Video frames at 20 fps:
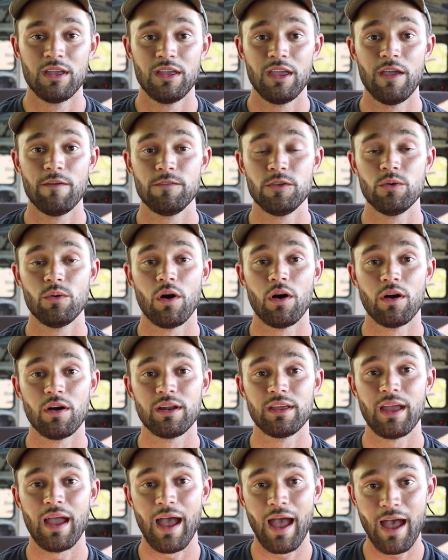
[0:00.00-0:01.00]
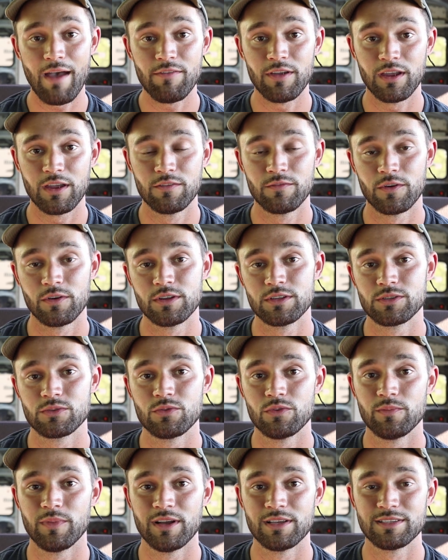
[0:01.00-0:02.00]
If you already have a converted
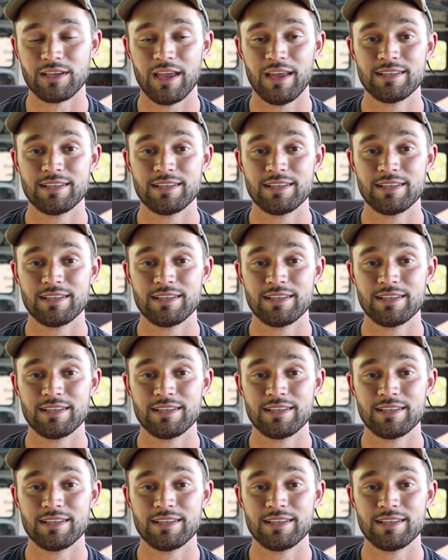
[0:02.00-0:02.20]
school bus,